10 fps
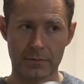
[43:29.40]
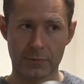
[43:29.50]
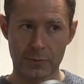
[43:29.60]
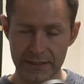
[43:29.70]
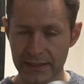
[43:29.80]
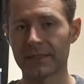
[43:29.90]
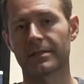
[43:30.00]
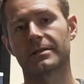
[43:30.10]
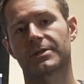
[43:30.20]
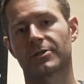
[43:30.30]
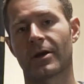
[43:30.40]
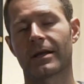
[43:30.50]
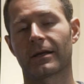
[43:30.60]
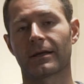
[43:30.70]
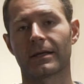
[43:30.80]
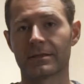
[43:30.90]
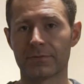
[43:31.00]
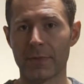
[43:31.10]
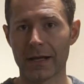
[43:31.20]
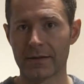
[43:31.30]
resistance training is
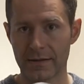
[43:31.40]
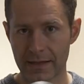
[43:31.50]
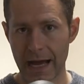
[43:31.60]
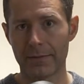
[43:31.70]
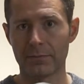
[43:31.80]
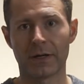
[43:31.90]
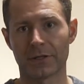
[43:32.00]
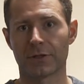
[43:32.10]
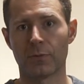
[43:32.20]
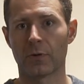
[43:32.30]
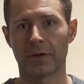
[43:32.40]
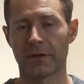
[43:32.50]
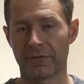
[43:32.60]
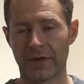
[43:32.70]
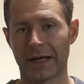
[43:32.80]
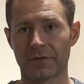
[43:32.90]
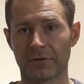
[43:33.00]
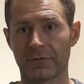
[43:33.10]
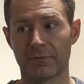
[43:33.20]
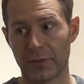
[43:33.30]
made that much more
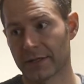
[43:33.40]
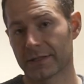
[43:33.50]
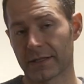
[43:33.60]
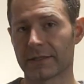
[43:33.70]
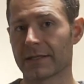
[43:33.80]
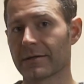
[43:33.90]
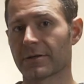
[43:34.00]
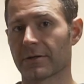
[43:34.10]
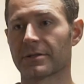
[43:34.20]
effective because of the center.